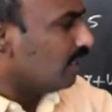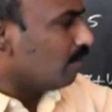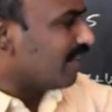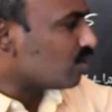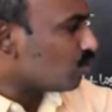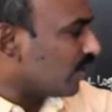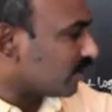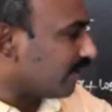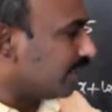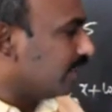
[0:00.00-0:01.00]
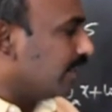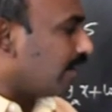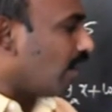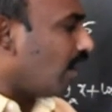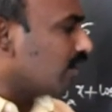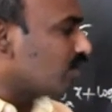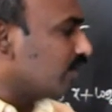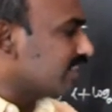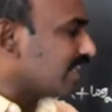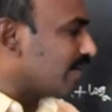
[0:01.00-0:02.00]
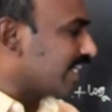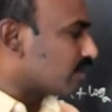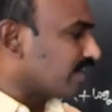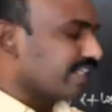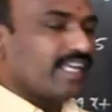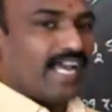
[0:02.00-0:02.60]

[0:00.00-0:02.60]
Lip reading: plus 2xy log 27xy.